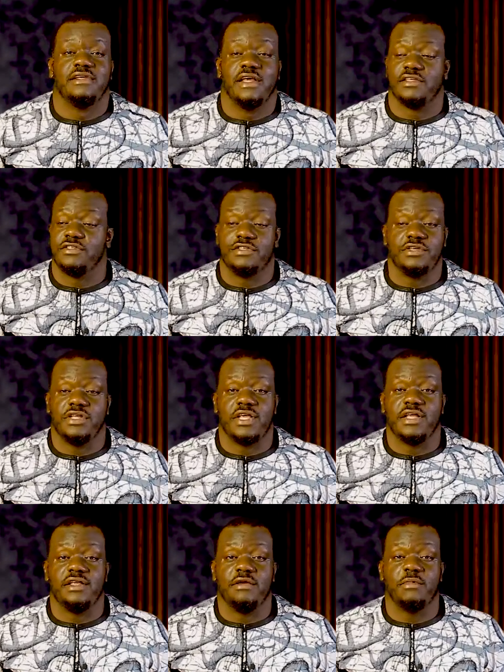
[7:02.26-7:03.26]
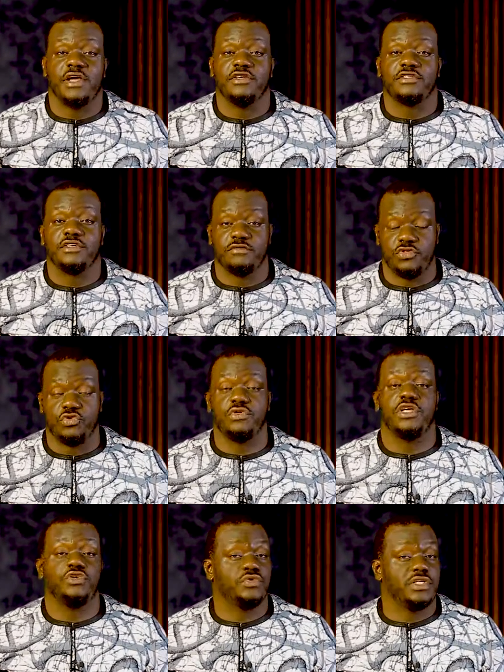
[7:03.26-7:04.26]
Yes, you didn't get here by yourself.
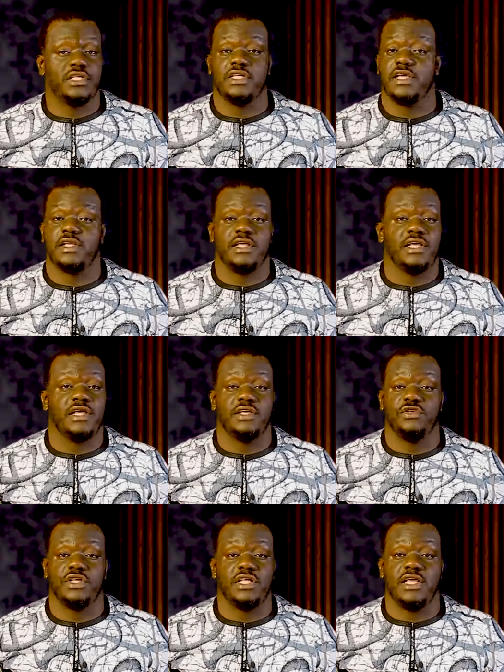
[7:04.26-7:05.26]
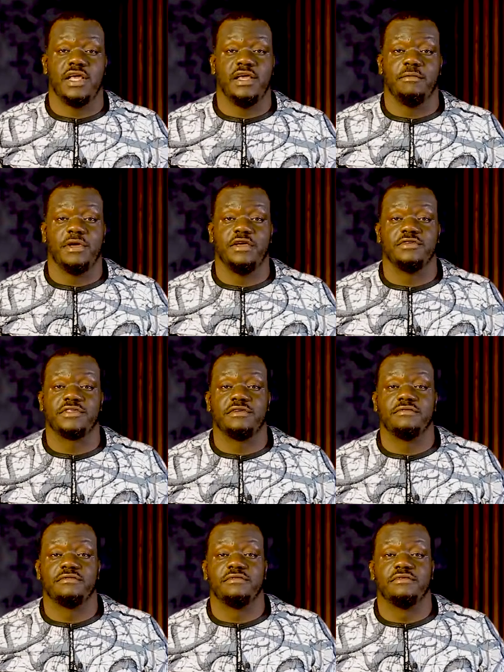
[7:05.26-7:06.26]
Truly, you didn't get, get, you didn't get here by yourself.